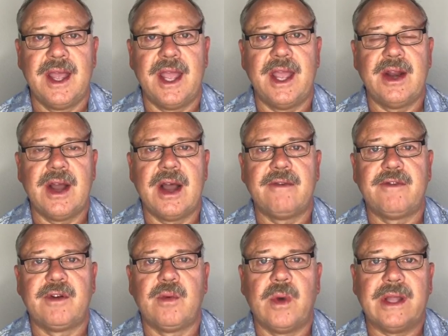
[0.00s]
and
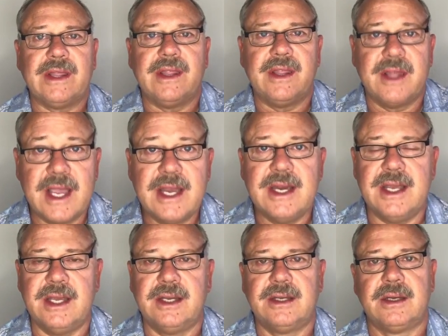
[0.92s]
offer what they
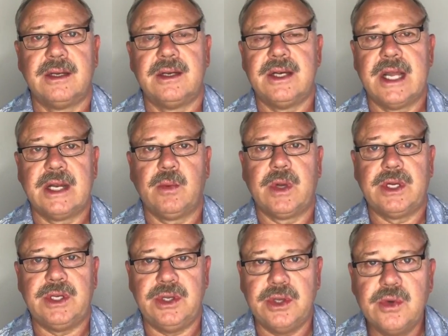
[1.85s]
need. Not
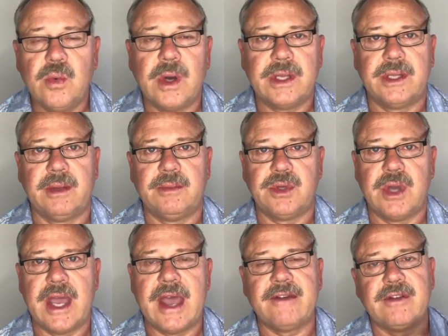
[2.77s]
what you want them to
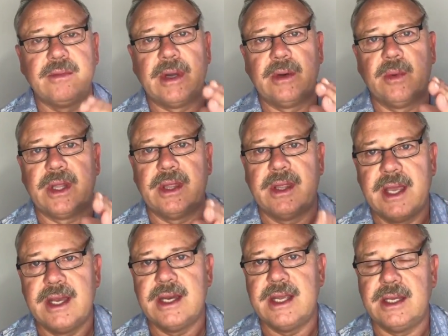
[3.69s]
have, but what
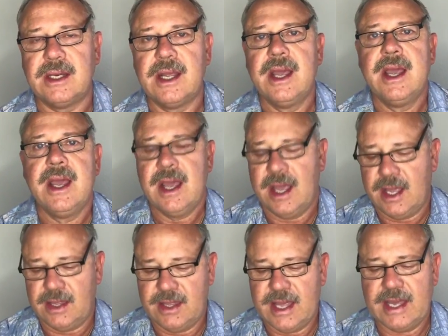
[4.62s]
they need.
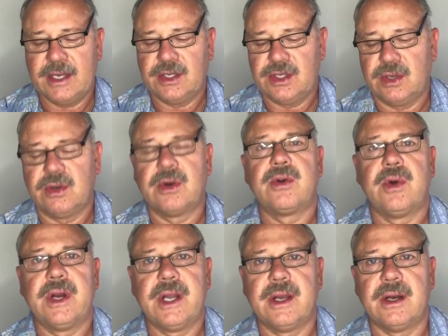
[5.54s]
And that is so
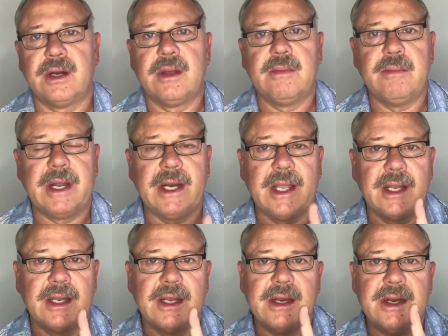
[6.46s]
critical. But
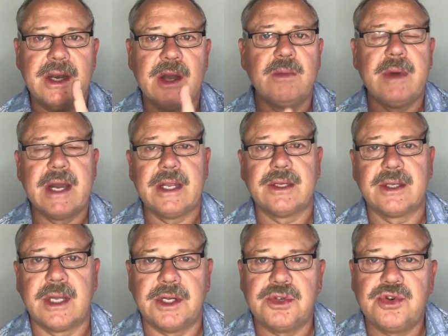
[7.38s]
it, nobody is
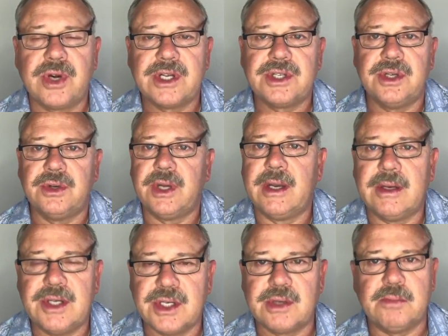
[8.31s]
going to trust you
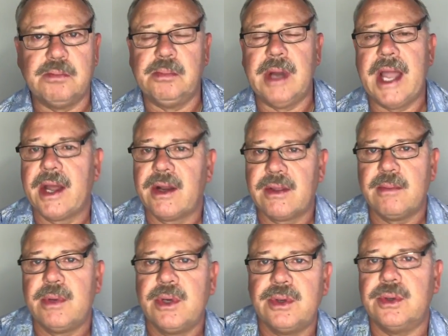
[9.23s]
and just out of the
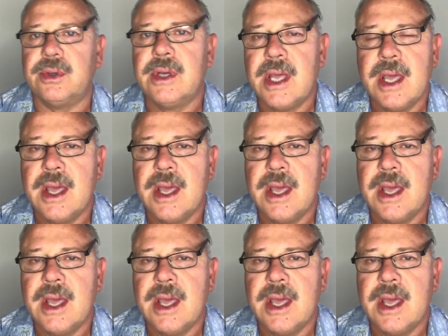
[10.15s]
blue